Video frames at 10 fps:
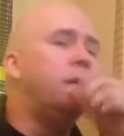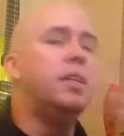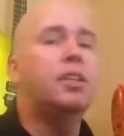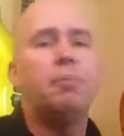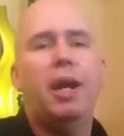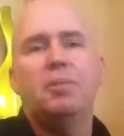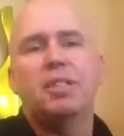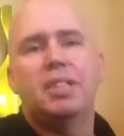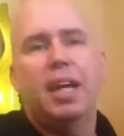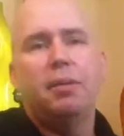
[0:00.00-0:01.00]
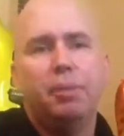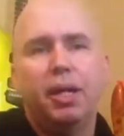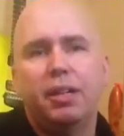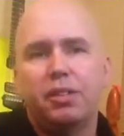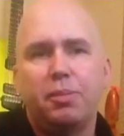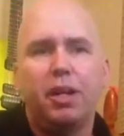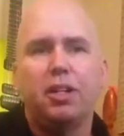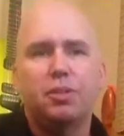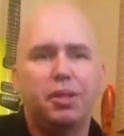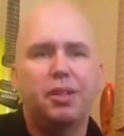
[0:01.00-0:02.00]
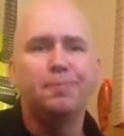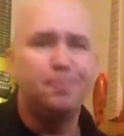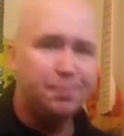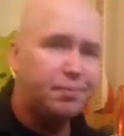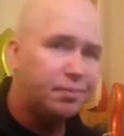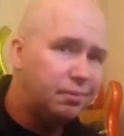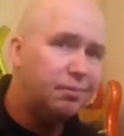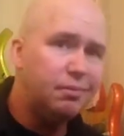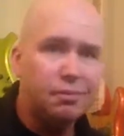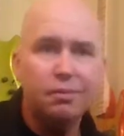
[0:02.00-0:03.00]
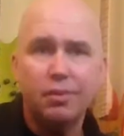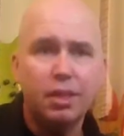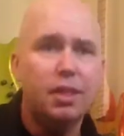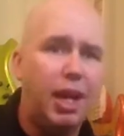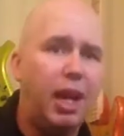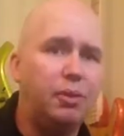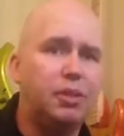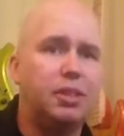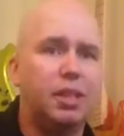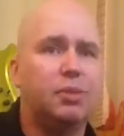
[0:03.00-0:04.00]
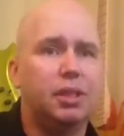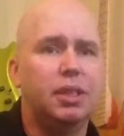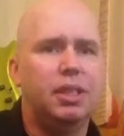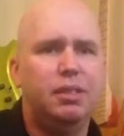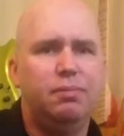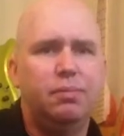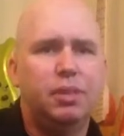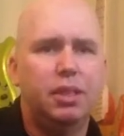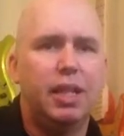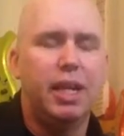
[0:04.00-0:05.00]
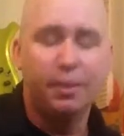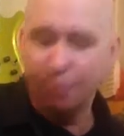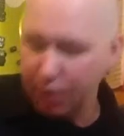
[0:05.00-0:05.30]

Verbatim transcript: you can buy them a set, but to be honest with you, I would stick with the, the neck.